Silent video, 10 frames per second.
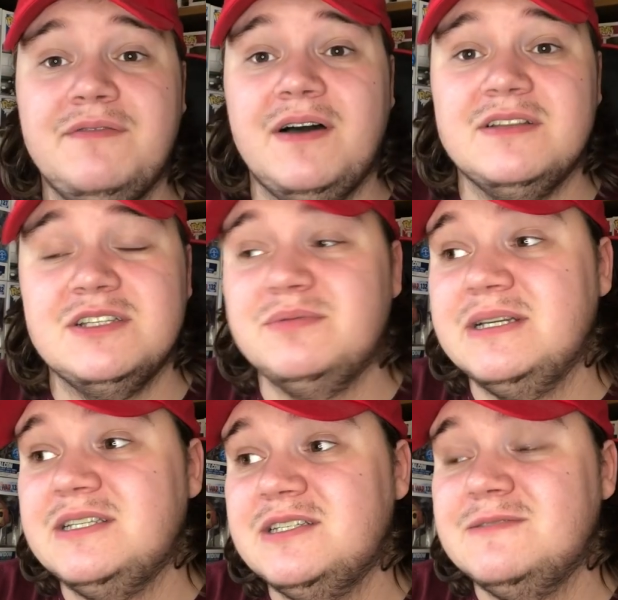if other
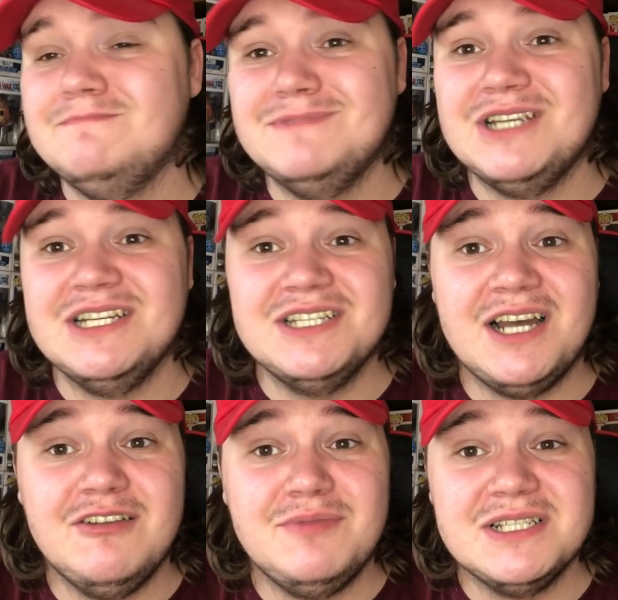sweets change the
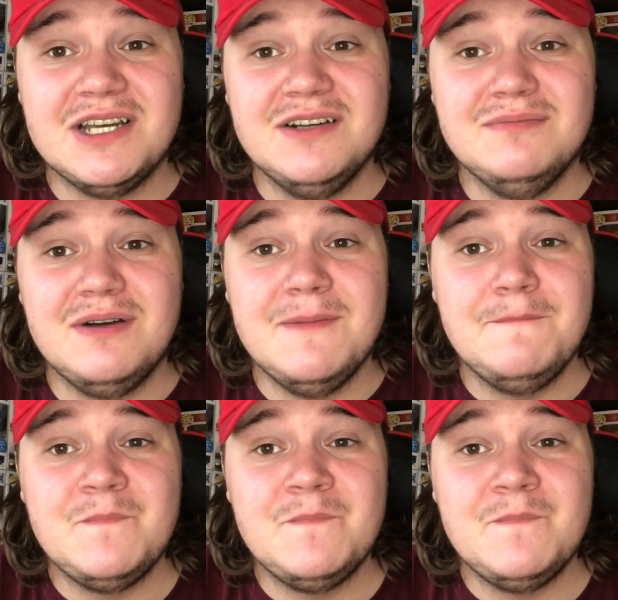colour of my tongue or my,